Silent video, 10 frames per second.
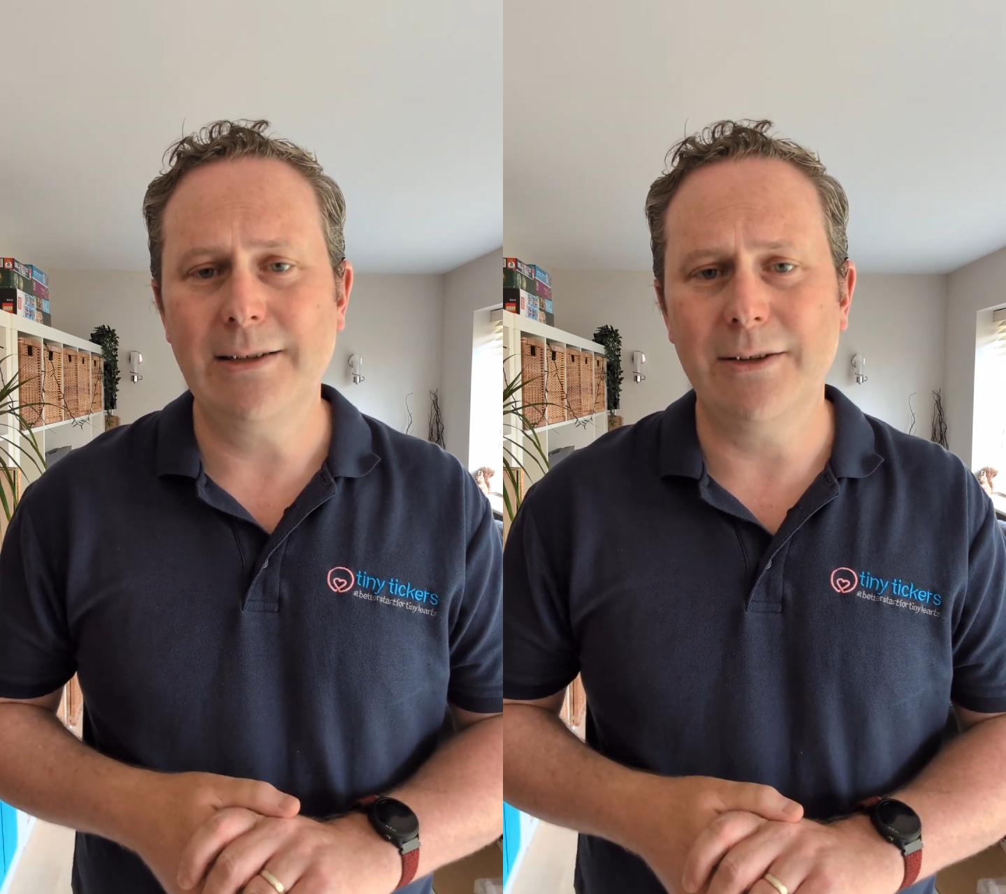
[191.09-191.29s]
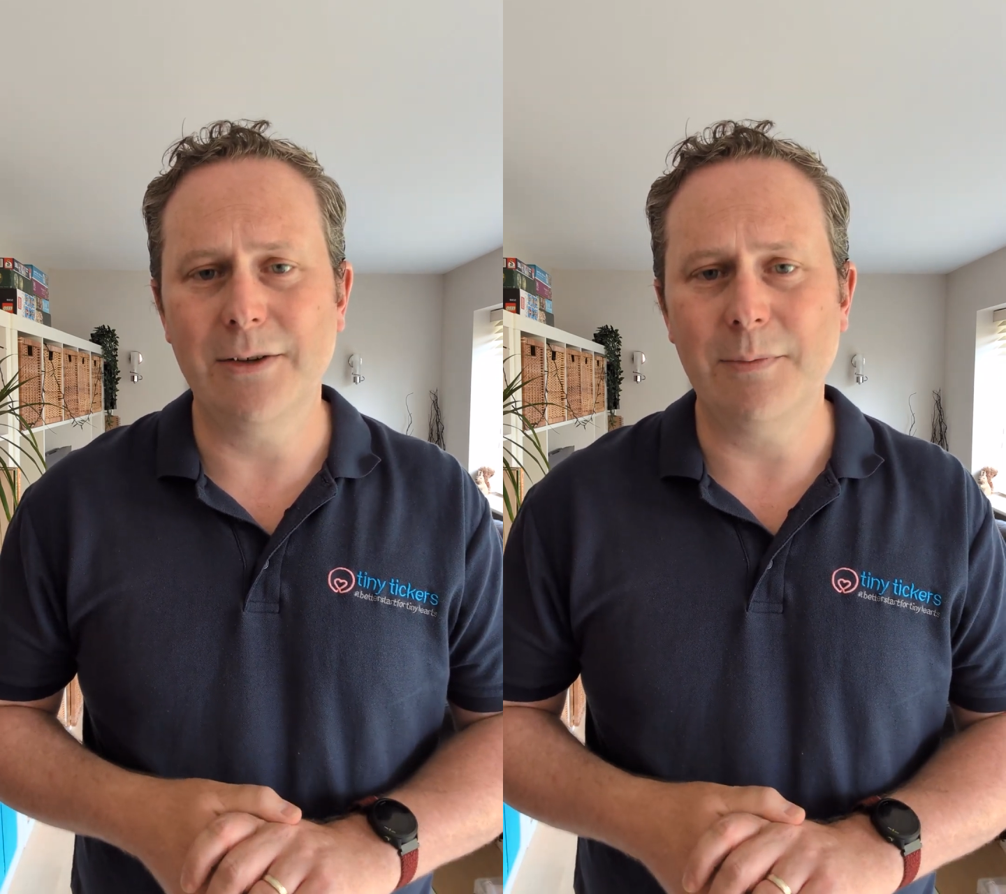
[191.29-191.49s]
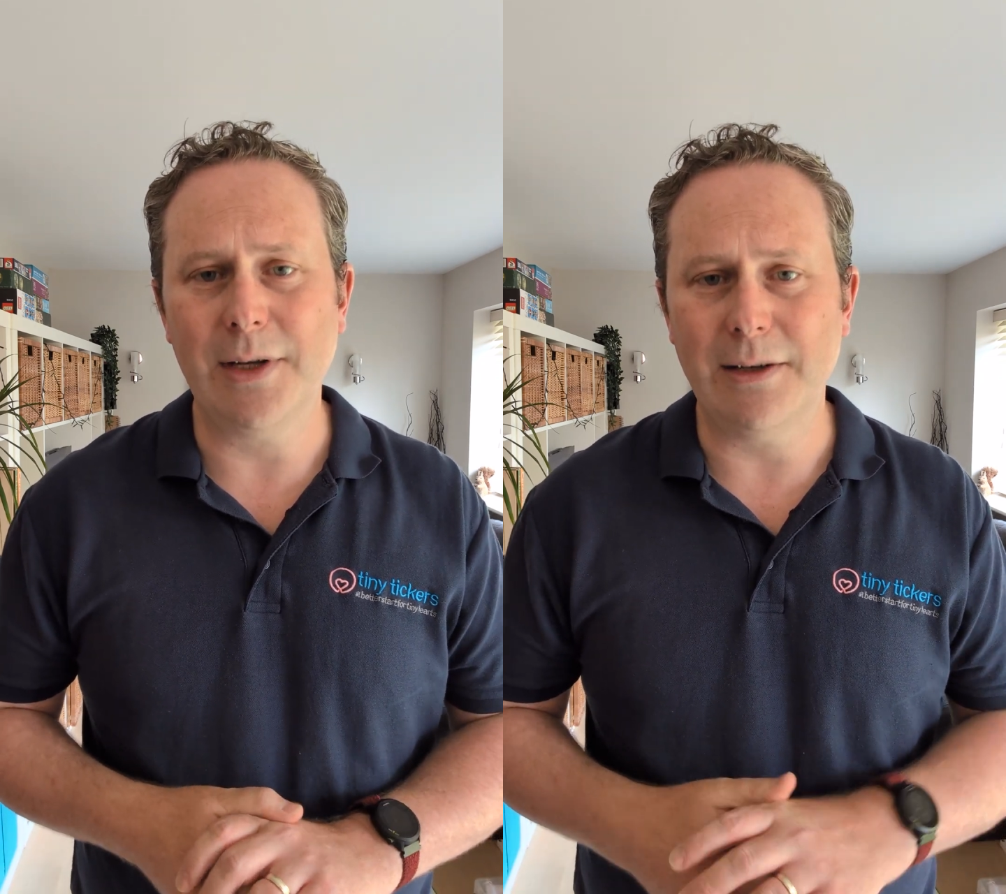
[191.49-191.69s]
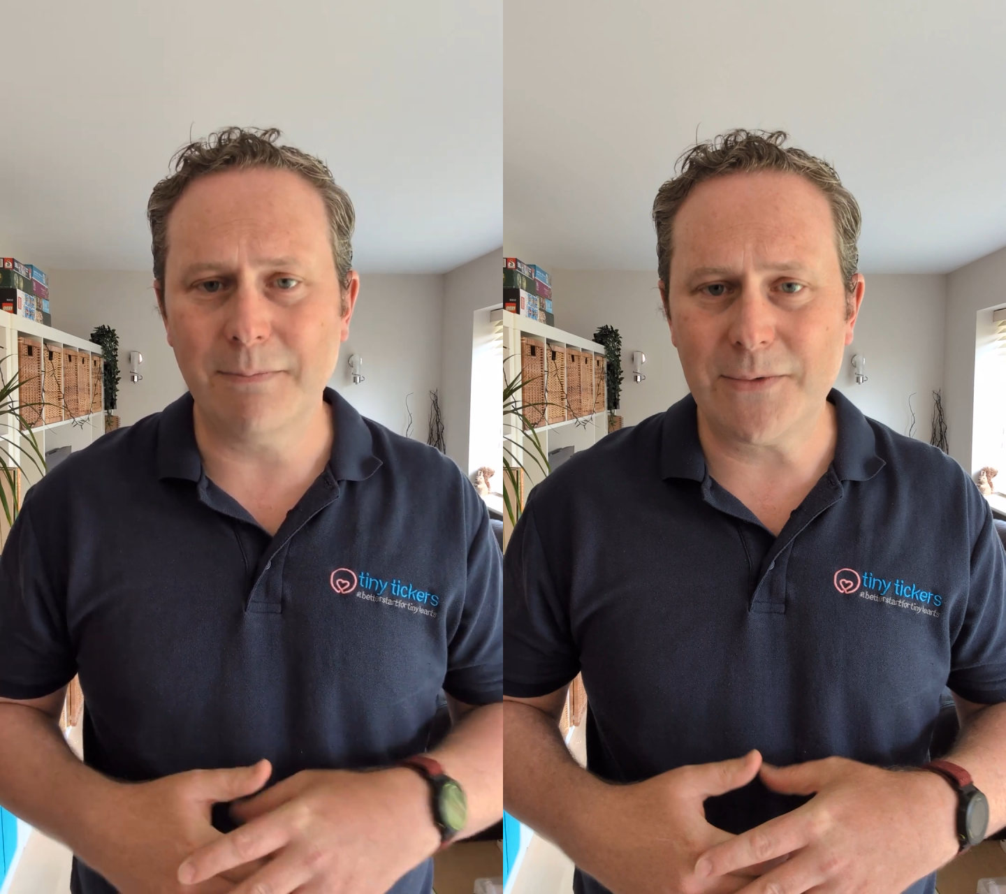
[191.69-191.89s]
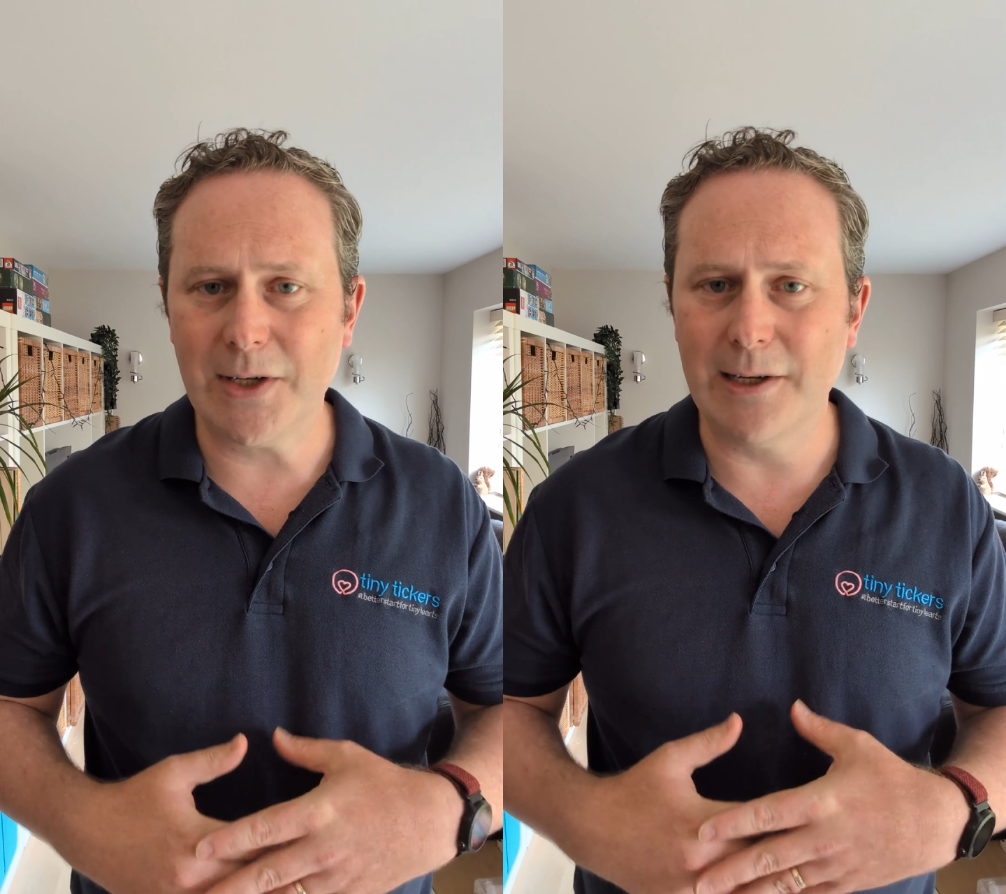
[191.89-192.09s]
that have been
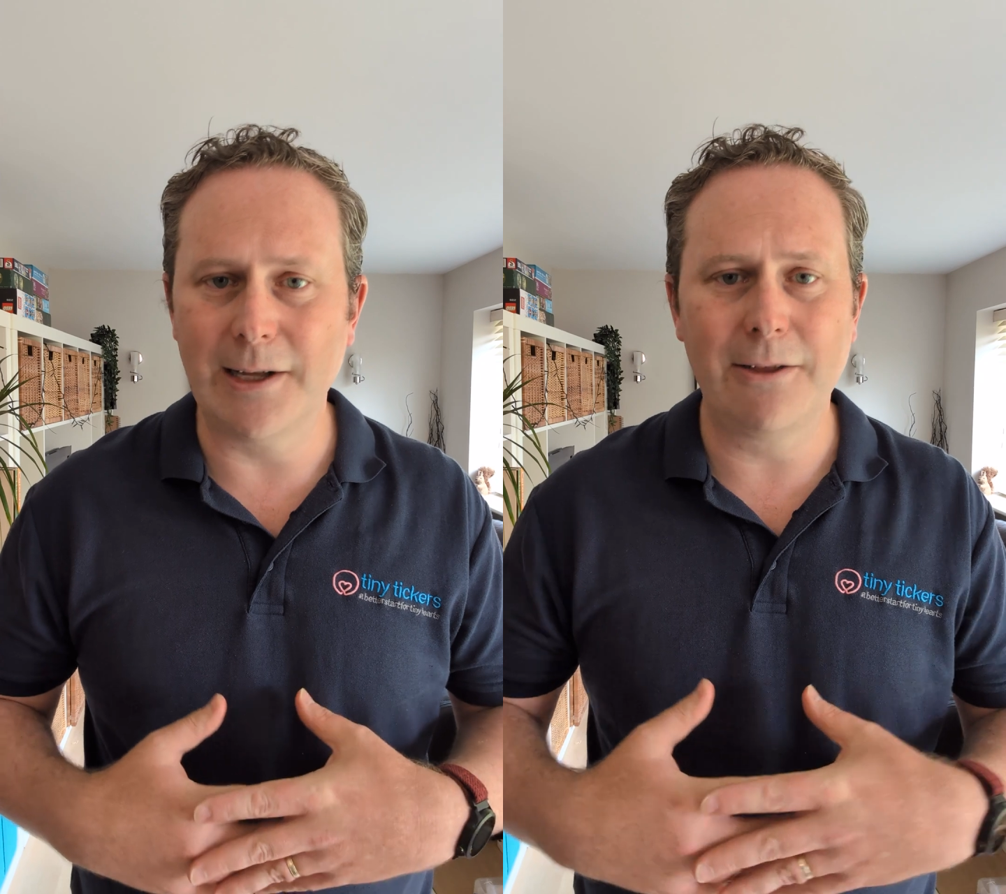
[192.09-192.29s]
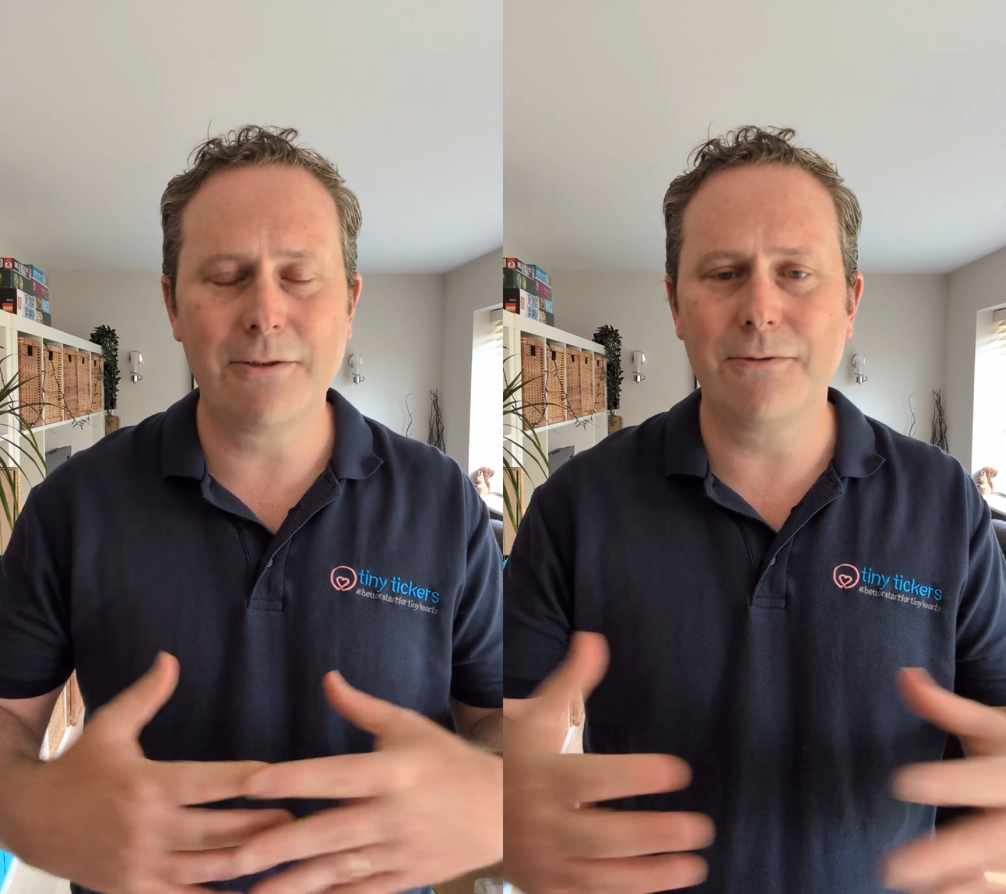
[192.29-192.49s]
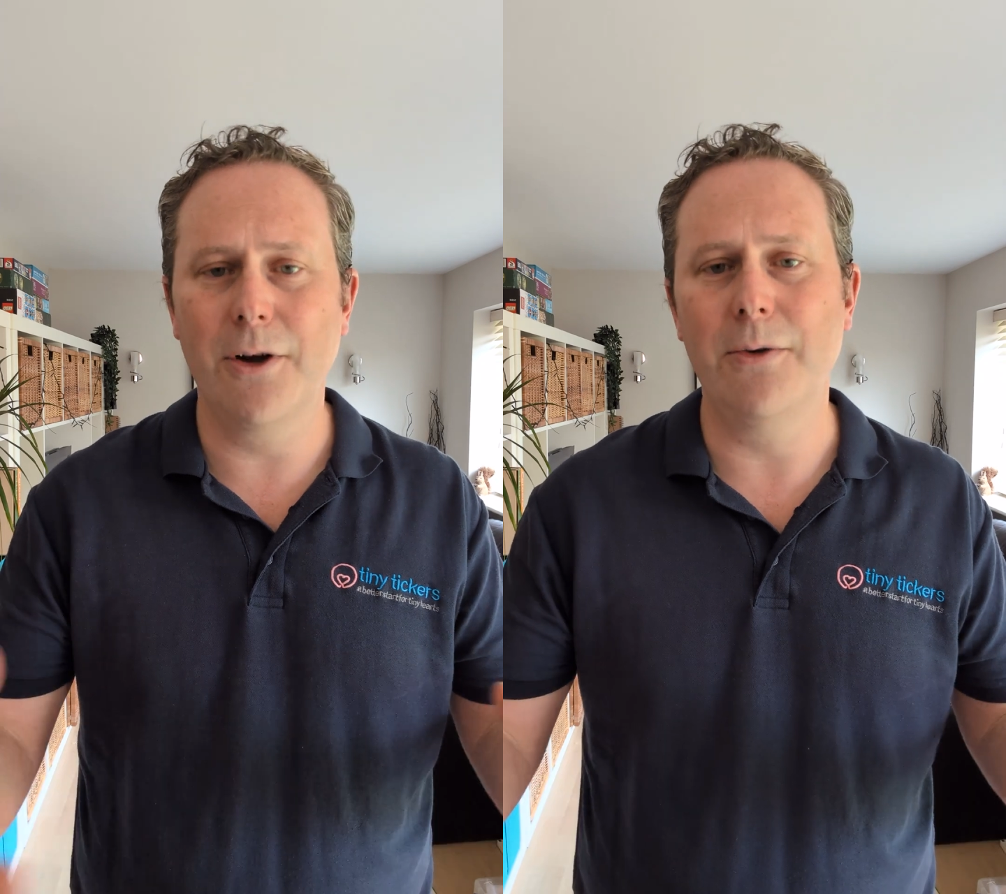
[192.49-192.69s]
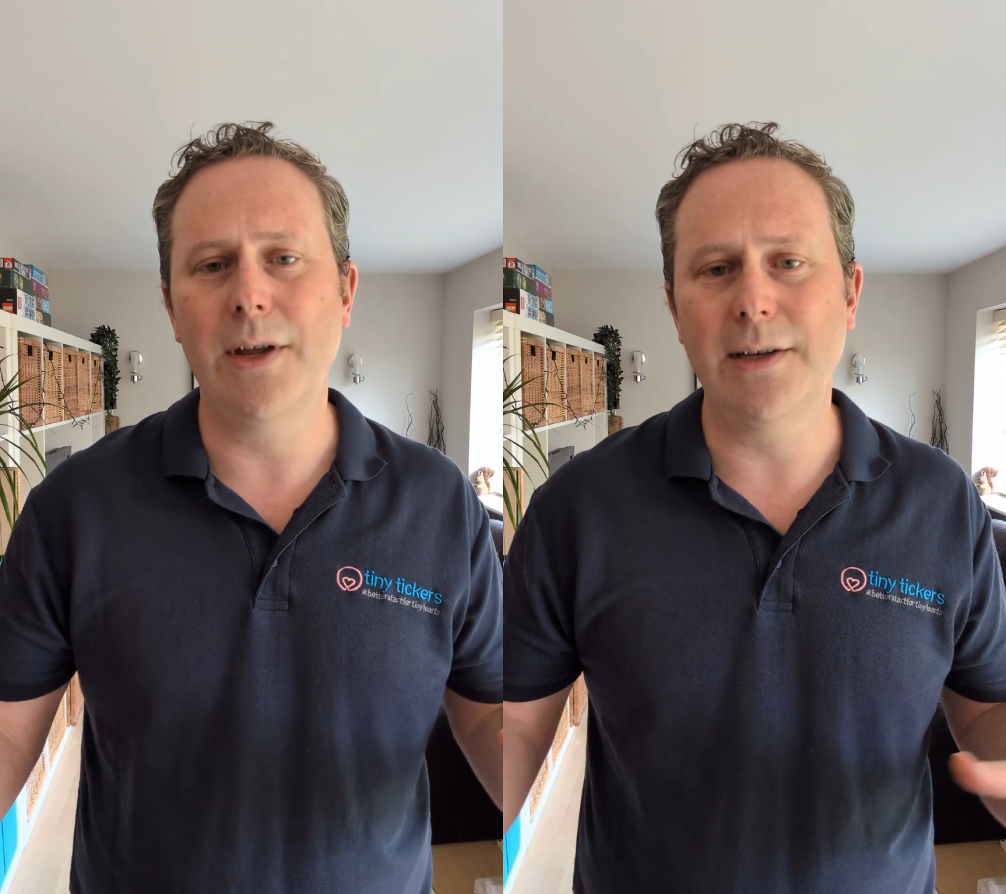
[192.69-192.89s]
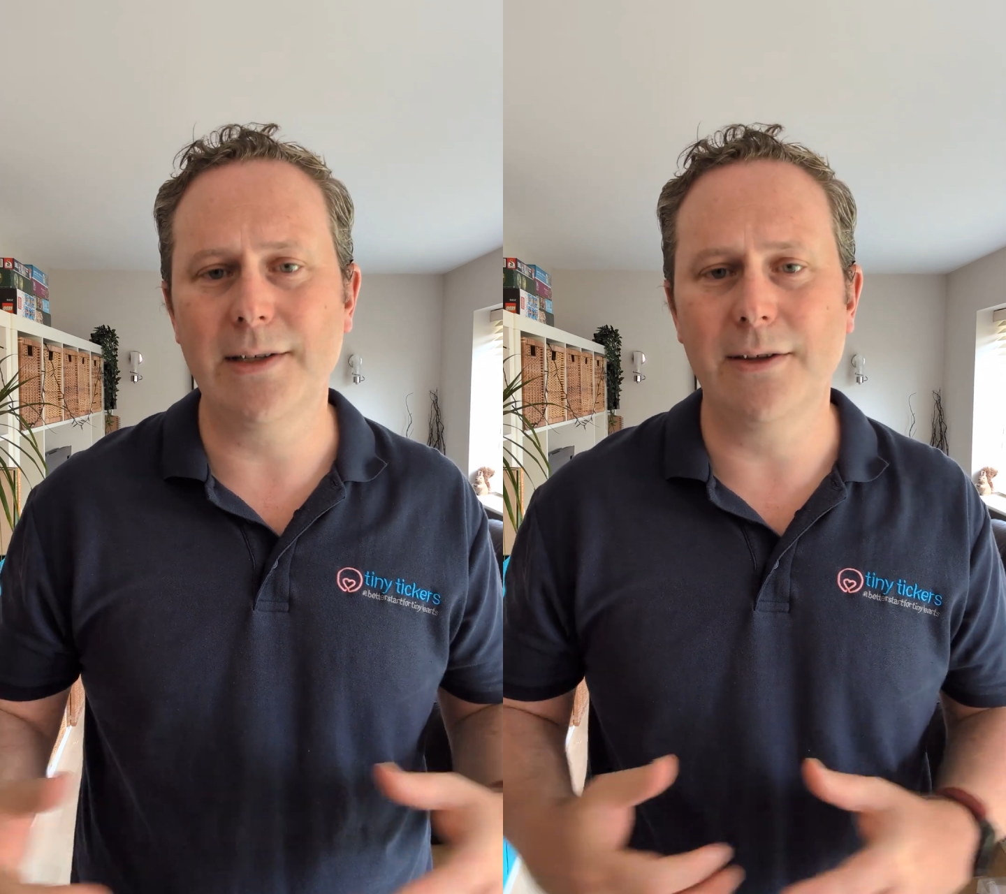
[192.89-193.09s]
suddenly thrown into